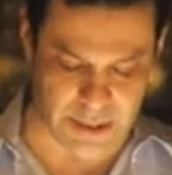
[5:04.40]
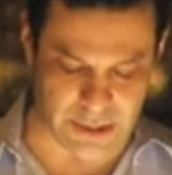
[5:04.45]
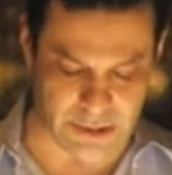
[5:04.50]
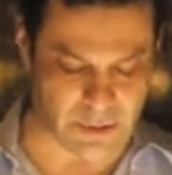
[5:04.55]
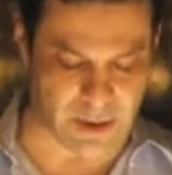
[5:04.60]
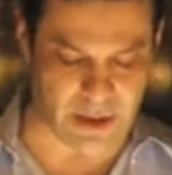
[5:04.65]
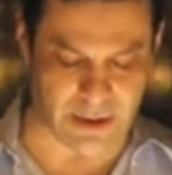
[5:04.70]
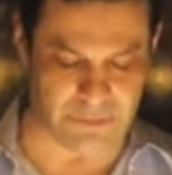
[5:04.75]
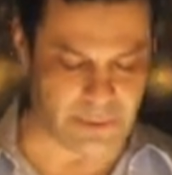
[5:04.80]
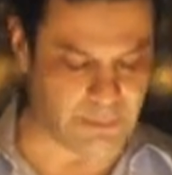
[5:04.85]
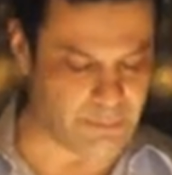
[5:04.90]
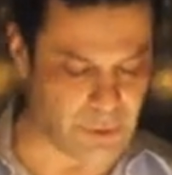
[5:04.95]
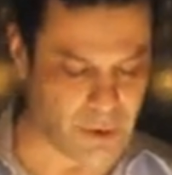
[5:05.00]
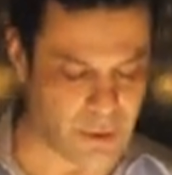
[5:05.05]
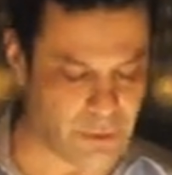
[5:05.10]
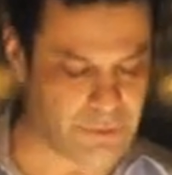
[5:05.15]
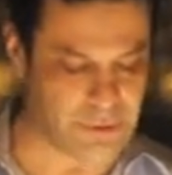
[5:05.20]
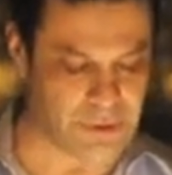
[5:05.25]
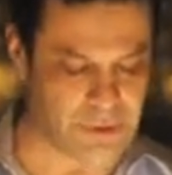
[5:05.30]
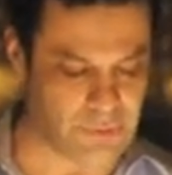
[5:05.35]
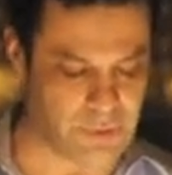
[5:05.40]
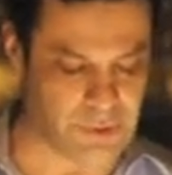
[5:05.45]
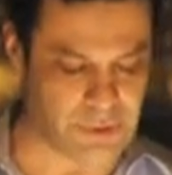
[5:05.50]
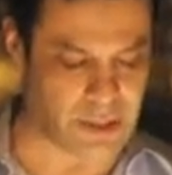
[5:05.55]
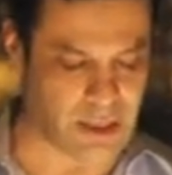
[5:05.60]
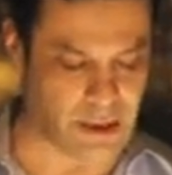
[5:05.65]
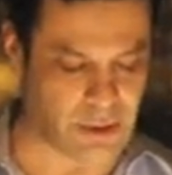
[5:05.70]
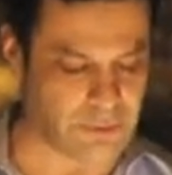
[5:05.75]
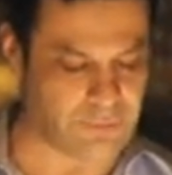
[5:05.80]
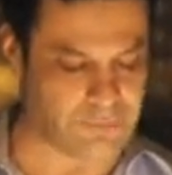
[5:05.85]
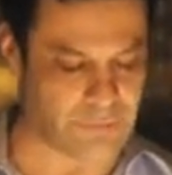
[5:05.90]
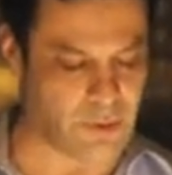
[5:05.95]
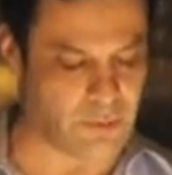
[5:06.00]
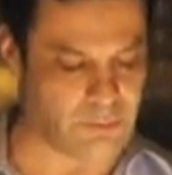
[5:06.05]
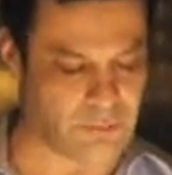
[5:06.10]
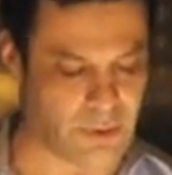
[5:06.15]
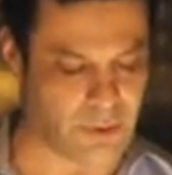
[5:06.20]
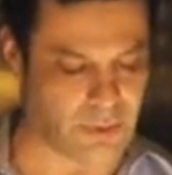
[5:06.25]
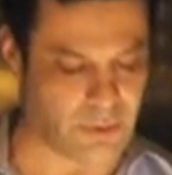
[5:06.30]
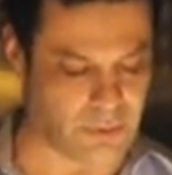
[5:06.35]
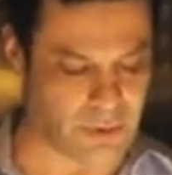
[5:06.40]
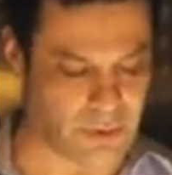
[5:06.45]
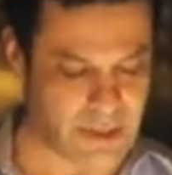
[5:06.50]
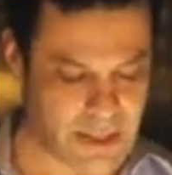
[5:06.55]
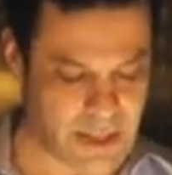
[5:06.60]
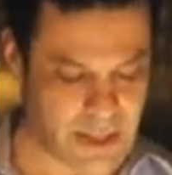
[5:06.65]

he'd drive them both into a telephone pole